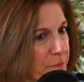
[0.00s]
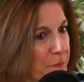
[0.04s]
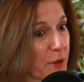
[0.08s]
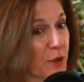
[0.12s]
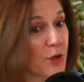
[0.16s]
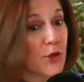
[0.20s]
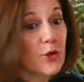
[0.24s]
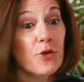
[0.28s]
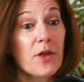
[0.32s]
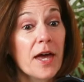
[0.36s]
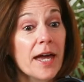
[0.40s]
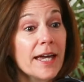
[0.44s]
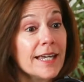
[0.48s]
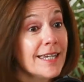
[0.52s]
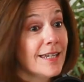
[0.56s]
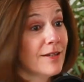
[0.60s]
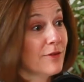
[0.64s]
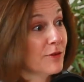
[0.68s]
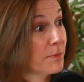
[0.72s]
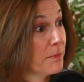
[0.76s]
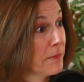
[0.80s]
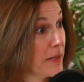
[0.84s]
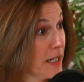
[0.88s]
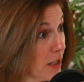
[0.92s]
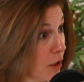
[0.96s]
So that
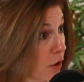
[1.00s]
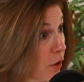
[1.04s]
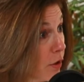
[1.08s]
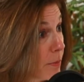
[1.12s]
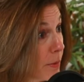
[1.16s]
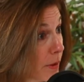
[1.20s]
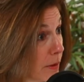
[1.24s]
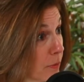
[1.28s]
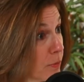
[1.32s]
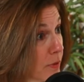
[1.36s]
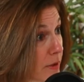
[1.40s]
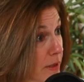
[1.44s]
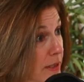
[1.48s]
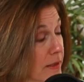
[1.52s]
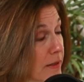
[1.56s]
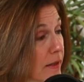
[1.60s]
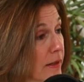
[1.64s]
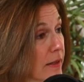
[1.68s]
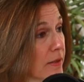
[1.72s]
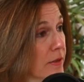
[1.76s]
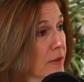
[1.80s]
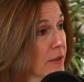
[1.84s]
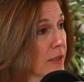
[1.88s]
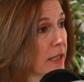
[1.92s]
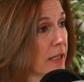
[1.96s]
gives me hope. It really
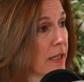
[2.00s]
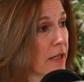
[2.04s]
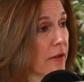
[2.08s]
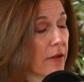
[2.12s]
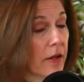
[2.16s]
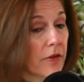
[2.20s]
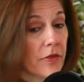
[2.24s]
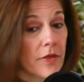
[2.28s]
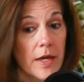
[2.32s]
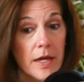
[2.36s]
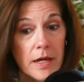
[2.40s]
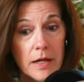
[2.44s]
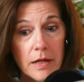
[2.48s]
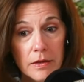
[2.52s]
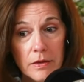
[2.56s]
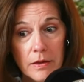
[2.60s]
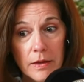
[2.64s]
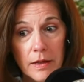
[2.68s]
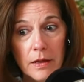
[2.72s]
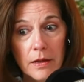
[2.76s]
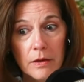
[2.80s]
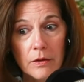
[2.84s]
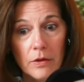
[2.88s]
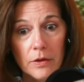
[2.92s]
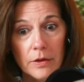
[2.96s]
does. That
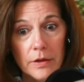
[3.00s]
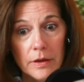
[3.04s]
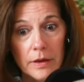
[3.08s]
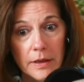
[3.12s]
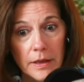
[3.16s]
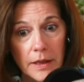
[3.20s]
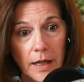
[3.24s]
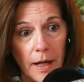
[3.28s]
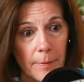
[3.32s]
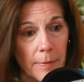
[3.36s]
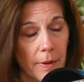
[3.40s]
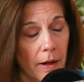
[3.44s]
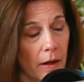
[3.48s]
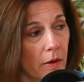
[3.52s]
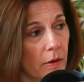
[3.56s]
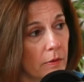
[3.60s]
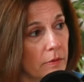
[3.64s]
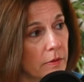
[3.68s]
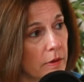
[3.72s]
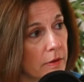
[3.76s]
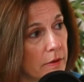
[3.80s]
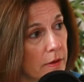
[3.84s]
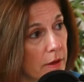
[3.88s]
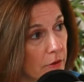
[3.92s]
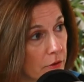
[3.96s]
they are going to come out,
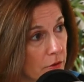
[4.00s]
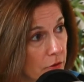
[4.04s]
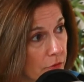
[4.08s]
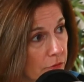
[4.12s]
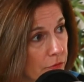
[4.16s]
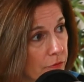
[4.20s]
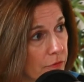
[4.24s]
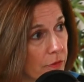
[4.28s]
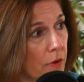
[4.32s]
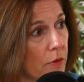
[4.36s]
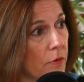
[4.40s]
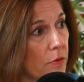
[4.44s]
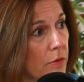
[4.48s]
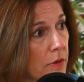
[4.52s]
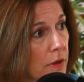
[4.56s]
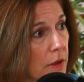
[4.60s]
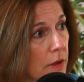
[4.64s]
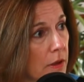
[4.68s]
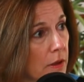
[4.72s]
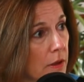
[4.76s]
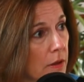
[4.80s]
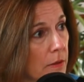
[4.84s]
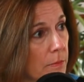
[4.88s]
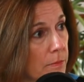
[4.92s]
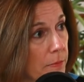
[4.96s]
they're going to vote
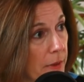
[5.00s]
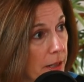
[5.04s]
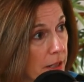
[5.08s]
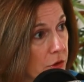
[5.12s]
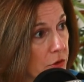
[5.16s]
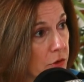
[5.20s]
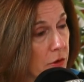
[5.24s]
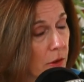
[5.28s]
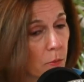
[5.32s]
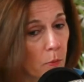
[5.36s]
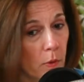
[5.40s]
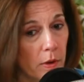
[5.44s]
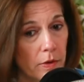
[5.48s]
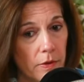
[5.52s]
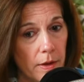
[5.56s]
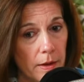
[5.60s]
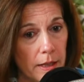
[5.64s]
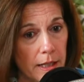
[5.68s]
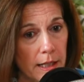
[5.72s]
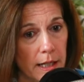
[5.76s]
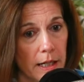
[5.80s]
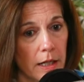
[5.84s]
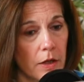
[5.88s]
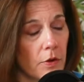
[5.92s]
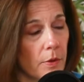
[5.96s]
based on what they
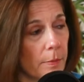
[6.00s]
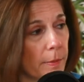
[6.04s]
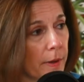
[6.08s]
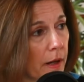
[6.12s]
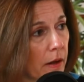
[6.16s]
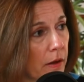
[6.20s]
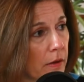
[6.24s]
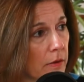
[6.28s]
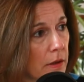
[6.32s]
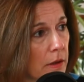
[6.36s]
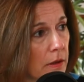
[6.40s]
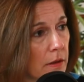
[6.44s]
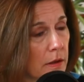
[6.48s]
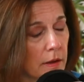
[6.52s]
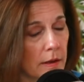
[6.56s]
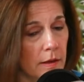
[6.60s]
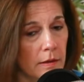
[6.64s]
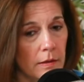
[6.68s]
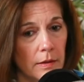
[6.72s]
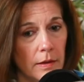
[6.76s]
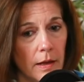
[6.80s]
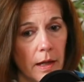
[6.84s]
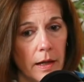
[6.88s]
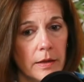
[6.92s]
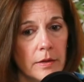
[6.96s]
care about and
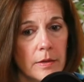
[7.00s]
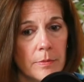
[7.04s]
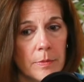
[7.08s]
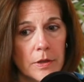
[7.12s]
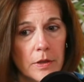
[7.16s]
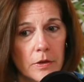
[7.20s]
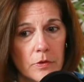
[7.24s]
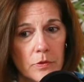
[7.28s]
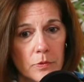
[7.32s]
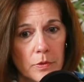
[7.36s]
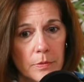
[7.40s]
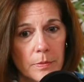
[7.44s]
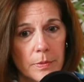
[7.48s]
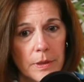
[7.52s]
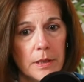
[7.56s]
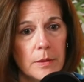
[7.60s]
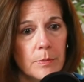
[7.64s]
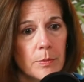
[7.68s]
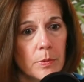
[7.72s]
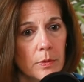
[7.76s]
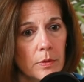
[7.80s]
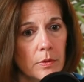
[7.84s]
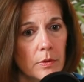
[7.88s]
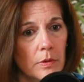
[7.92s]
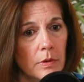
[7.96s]
align themselves with
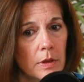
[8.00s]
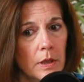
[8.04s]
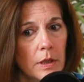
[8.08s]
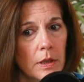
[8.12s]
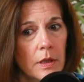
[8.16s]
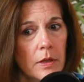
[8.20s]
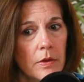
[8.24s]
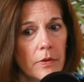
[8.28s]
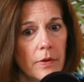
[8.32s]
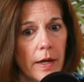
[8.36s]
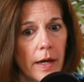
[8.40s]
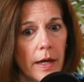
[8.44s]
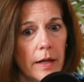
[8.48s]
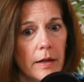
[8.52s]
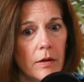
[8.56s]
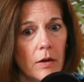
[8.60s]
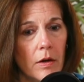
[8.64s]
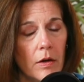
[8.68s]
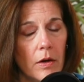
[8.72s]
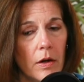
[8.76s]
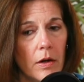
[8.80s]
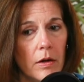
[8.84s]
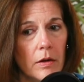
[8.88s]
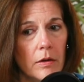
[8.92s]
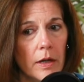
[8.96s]
people that
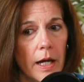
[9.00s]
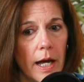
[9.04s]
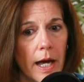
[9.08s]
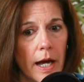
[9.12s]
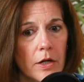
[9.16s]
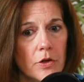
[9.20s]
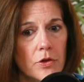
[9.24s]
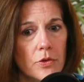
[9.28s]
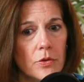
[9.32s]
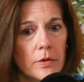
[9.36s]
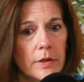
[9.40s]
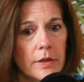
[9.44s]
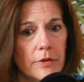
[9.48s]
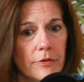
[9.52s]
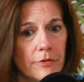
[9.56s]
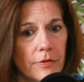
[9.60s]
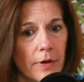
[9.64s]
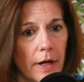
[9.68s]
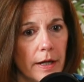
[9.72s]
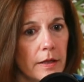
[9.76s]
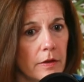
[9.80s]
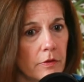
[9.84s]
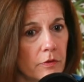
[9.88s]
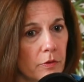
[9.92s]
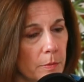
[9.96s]
are actually
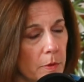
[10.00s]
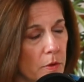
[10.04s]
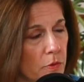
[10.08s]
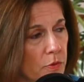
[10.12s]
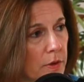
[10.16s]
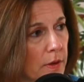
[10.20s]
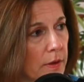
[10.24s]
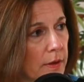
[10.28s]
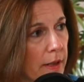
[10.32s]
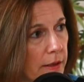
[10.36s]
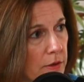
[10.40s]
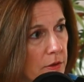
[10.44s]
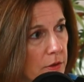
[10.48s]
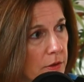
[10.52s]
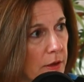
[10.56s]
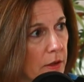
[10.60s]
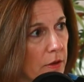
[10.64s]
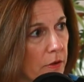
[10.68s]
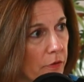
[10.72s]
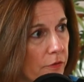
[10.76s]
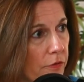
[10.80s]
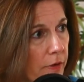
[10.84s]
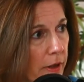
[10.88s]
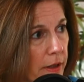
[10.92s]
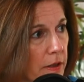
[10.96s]
fighting for them, those electeds that
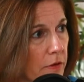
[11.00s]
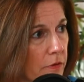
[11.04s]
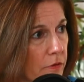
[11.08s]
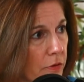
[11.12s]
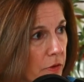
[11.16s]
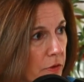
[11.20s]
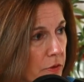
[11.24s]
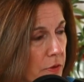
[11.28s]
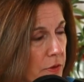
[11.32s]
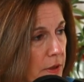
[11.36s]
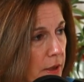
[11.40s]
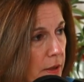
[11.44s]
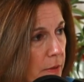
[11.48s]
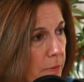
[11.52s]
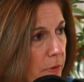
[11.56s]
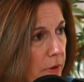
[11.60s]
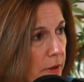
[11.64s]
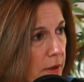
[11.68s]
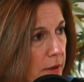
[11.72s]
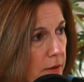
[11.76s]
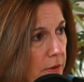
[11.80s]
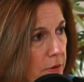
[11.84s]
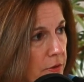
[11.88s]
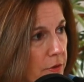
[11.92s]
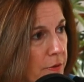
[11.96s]
are fighting for those same
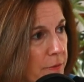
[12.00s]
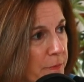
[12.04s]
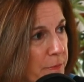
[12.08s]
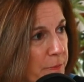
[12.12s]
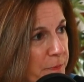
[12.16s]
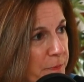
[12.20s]
things.